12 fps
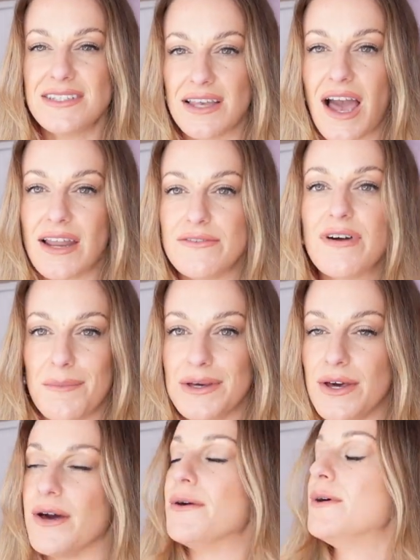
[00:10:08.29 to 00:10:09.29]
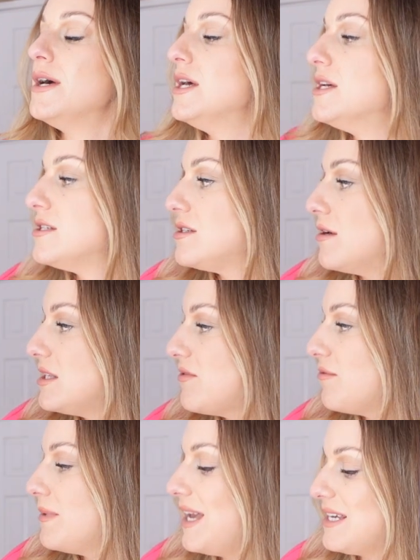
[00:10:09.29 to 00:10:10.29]
they kind of come and go. So this
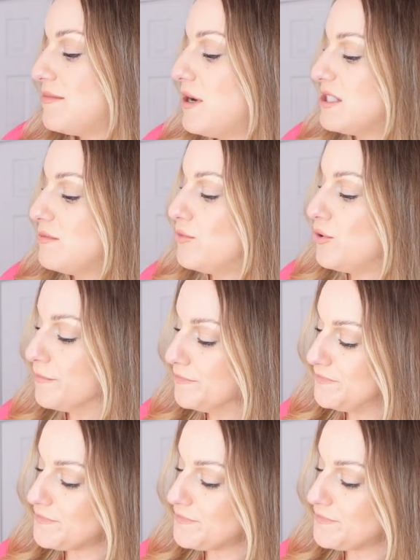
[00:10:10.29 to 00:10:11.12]
for me is much more,